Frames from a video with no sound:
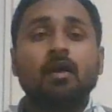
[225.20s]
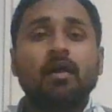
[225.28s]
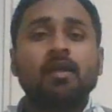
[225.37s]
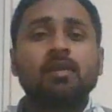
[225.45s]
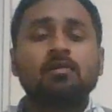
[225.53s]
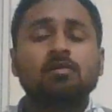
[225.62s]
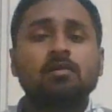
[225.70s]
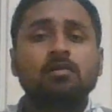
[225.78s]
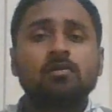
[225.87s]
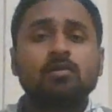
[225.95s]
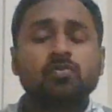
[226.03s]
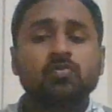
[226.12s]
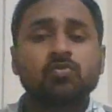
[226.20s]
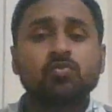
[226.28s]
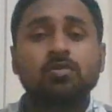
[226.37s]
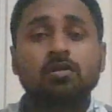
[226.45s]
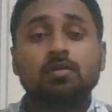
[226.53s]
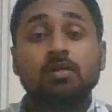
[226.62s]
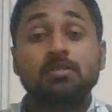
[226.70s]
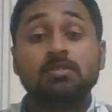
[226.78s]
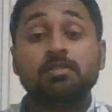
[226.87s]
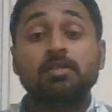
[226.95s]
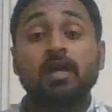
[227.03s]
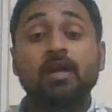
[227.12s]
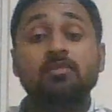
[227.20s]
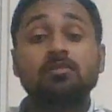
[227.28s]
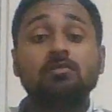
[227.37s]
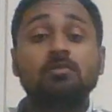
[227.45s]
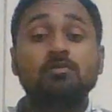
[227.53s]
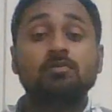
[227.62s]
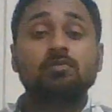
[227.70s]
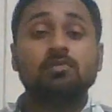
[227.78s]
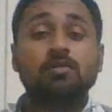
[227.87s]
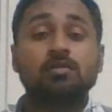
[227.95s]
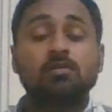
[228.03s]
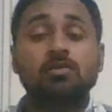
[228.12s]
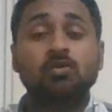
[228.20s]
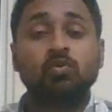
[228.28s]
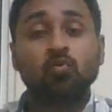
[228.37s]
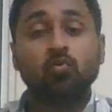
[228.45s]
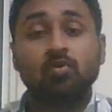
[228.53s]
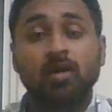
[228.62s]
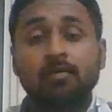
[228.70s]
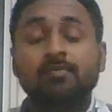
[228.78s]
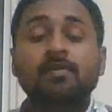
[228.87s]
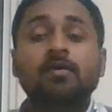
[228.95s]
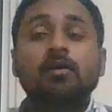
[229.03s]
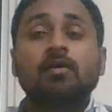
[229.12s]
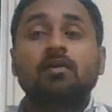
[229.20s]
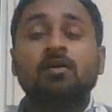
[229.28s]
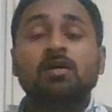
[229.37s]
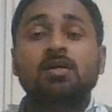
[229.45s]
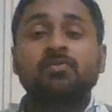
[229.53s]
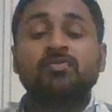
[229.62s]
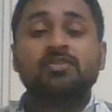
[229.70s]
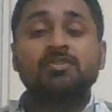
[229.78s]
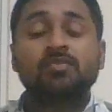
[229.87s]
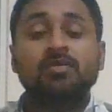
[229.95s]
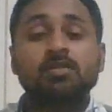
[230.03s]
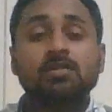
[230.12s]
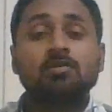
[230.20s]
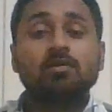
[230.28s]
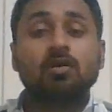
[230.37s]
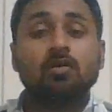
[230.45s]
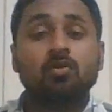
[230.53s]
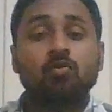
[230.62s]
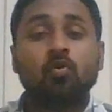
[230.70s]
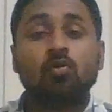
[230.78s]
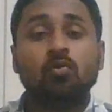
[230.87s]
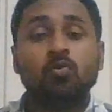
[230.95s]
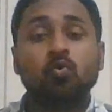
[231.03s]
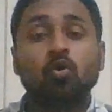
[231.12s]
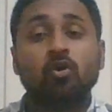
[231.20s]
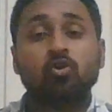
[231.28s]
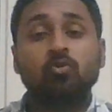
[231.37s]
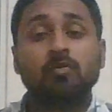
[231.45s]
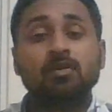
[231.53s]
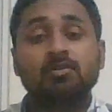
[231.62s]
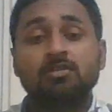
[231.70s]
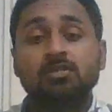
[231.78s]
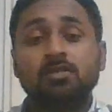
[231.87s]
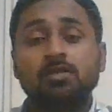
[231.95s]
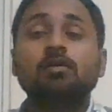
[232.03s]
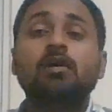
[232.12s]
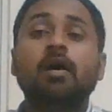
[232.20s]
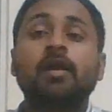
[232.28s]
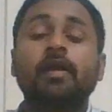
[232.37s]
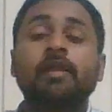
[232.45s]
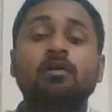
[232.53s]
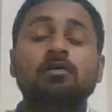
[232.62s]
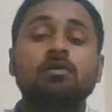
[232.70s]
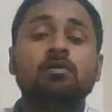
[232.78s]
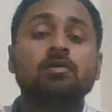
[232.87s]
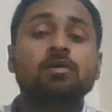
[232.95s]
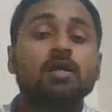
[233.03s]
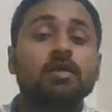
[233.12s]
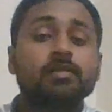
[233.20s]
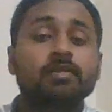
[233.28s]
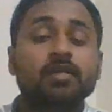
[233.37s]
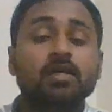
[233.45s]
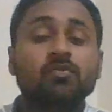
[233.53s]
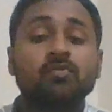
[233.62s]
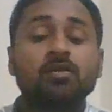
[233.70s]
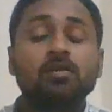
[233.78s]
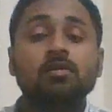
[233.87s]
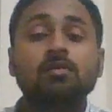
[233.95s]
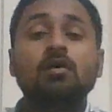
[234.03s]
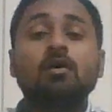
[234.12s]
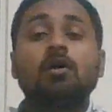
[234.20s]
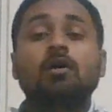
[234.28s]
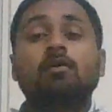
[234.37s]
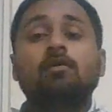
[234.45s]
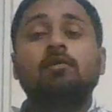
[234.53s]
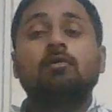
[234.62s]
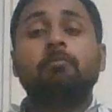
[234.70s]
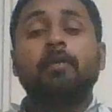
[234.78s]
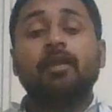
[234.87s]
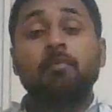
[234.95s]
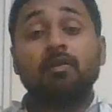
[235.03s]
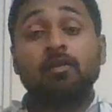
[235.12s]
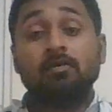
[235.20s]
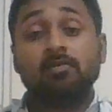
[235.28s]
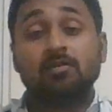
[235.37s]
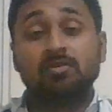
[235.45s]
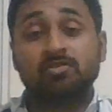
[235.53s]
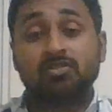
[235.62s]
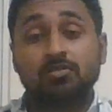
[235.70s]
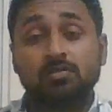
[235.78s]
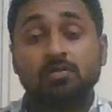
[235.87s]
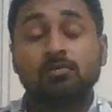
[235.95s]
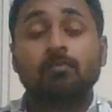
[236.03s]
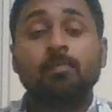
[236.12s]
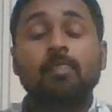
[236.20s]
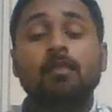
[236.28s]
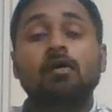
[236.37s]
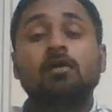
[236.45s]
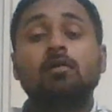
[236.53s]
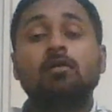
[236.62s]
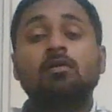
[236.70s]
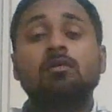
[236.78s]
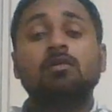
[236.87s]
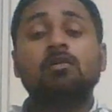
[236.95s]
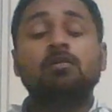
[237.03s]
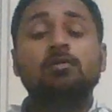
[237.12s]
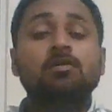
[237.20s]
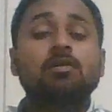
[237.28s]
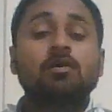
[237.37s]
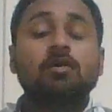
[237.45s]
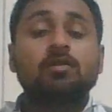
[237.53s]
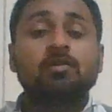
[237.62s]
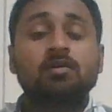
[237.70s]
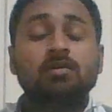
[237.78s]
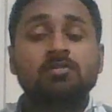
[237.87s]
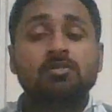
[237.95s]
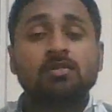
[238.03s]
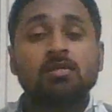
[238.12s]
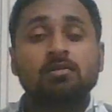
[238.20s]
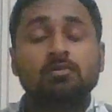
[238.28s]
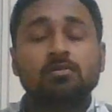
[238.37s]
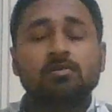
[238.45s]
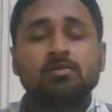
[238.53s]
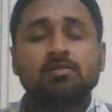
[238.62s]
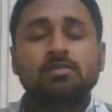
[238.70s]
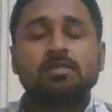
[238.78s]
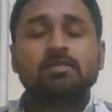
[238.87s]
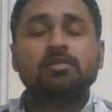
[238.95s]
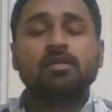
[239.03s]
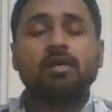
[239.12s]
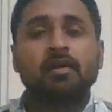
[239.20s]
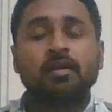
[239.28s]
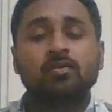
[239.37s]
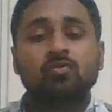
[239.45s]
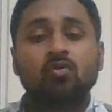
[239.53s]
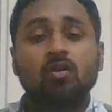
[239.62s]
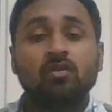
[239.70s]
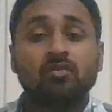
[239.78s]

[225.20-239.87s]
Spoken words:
and so the constructor has a two types. First one is a no argument constructor, and second one is a parameterized constructor. Uh, the constructor is it is called a